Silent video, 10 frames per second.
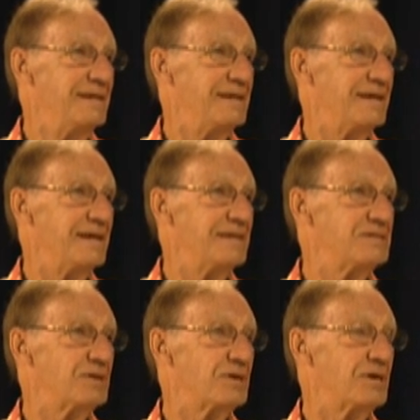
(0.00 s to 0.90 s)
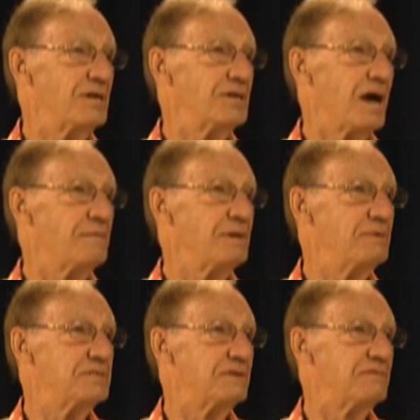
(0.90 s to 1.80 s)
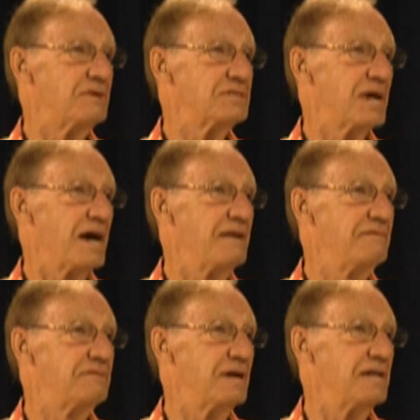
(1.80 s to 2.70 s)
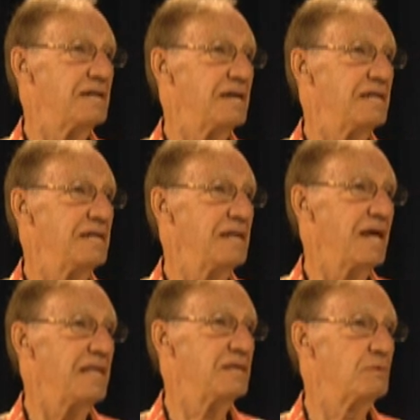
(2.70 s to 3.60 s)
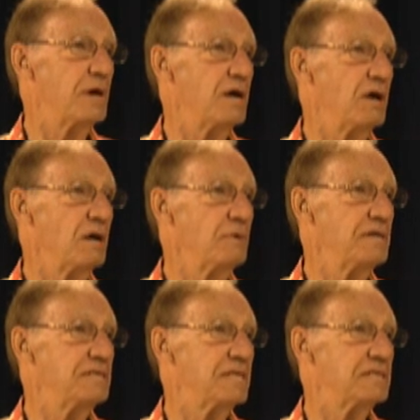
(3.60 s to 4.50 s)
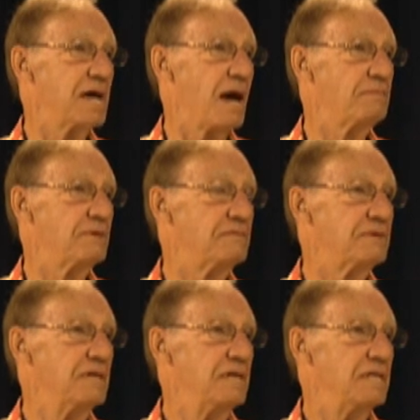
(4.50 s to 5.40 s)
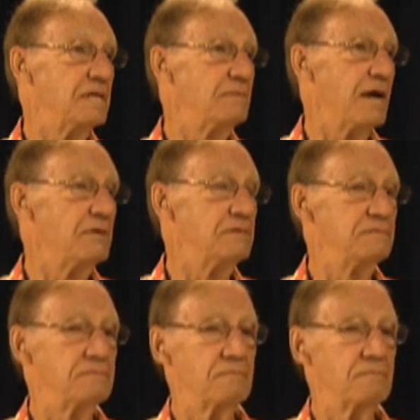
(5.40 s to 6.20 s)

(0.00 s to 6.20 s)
Uh, so Colonel Darby was the first guy in front, and he led the way all the way to the top of the mountain.